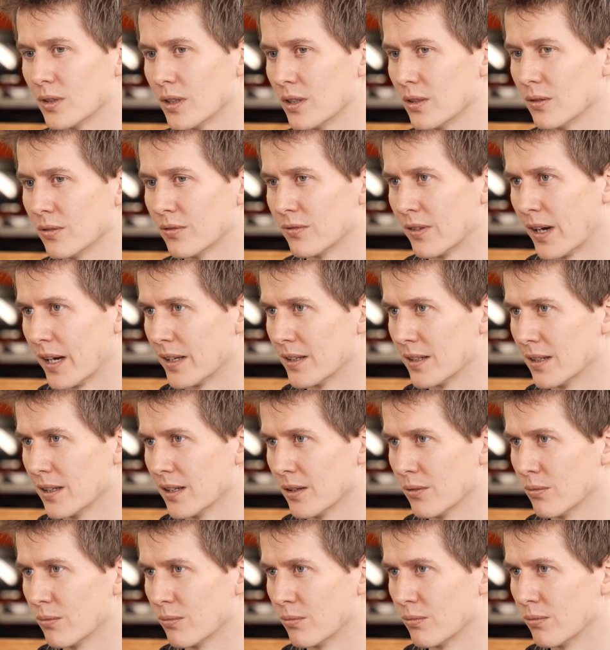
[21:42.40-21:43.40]
did you
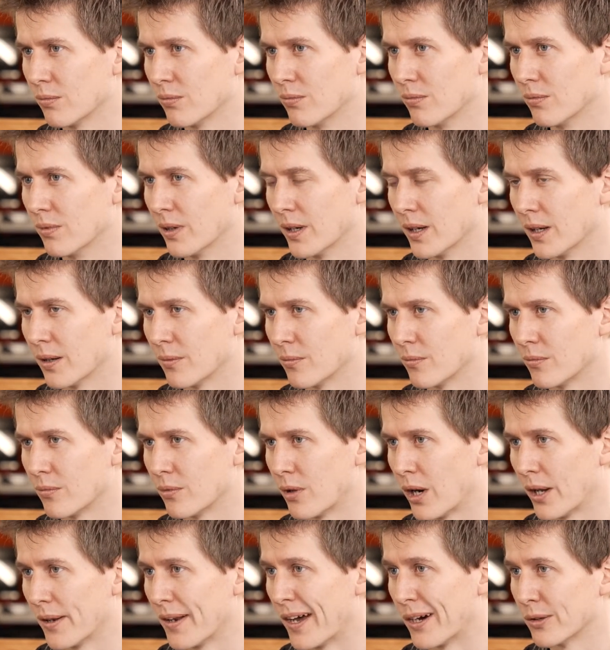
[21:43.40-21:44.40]
finally um,
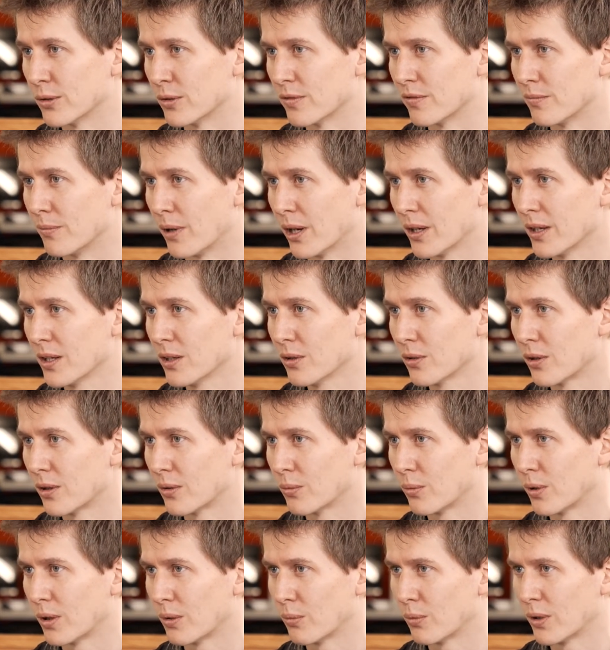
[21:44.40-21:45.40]
run out of money,
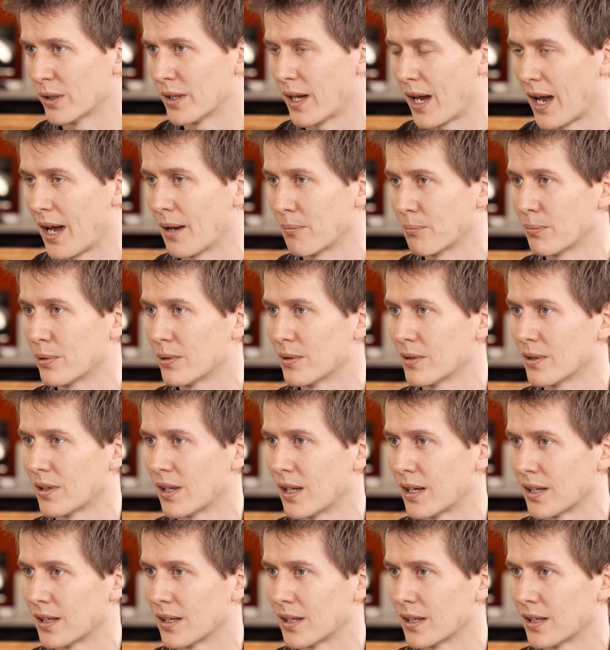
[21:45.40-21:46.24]
or what what happened?